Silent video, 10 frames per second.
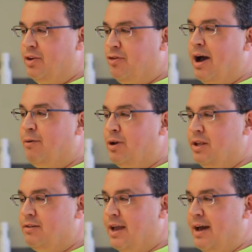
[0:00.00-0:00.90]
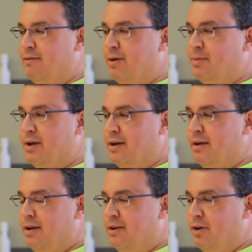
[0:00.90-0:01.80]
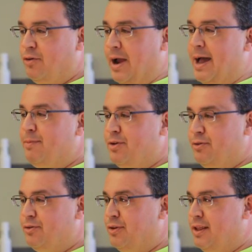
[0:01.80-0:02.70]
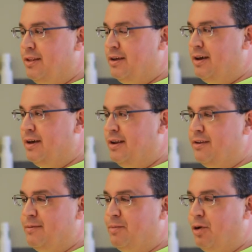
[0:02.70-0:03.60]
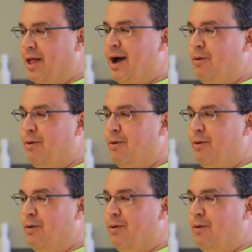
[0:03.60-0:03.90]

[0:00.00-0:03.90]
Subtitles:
the drywall needs to have something to grab to so that it doesn't pull out